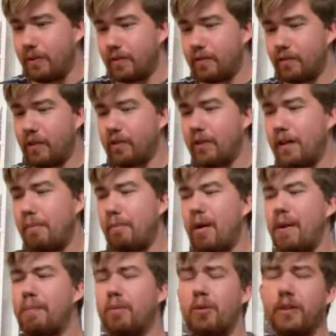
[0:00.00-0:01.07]
it's very
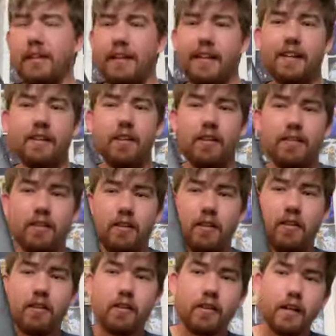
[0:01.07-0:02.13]
purpley on the
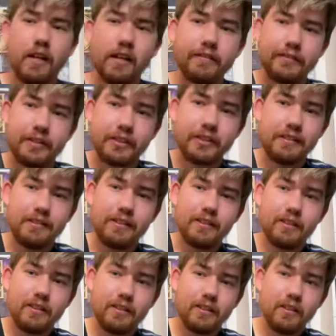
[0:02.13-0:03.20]
cover.
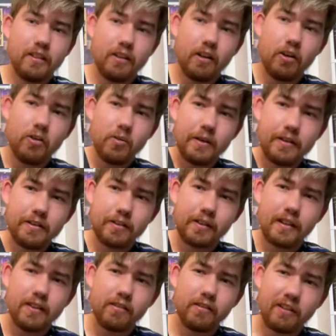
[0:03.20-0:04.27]
Oh, and it's
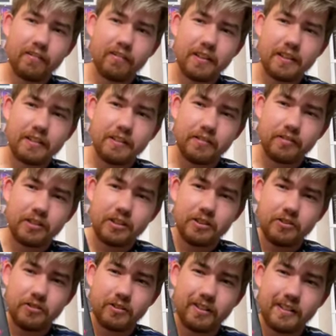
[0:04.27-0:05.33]
kind of reflective,
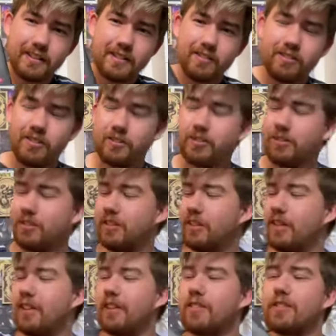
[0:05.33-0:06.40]
too. That's so cool.
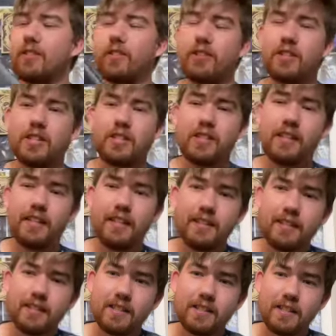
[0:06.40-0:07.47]
So the
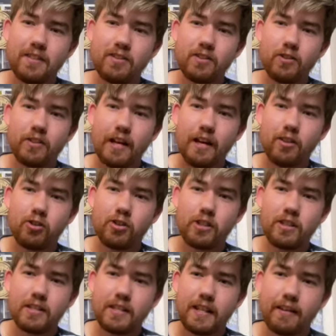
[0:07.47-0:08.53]
stunning stenciled
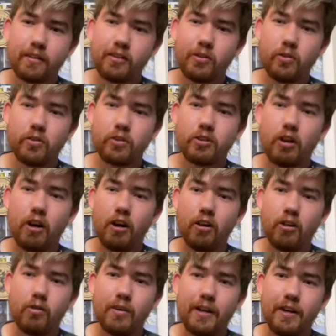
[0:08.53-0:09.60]
edges that goes all
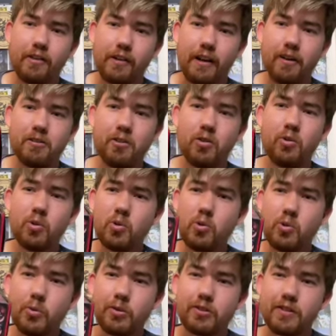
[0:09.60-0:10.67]
the way around.
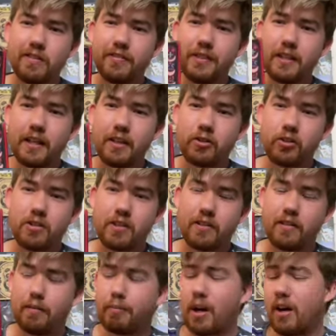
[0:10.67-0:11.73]
Ooh, different edges on
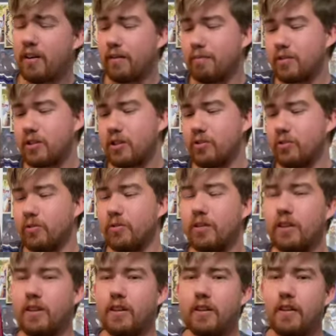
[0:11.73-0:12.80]
the bottom too.
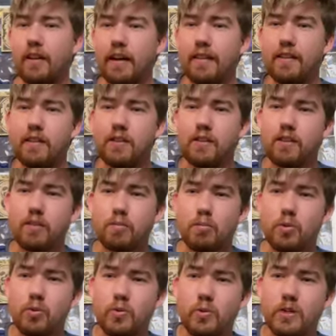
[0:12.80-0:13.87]
And then
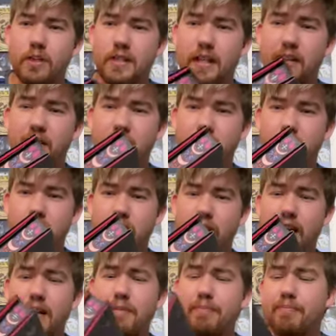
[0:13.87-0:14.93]
moons on the
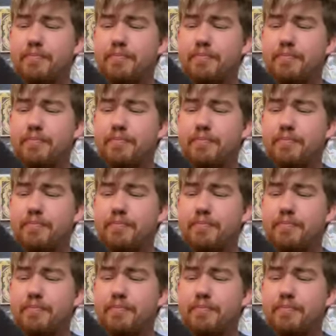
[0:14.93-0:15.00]
top.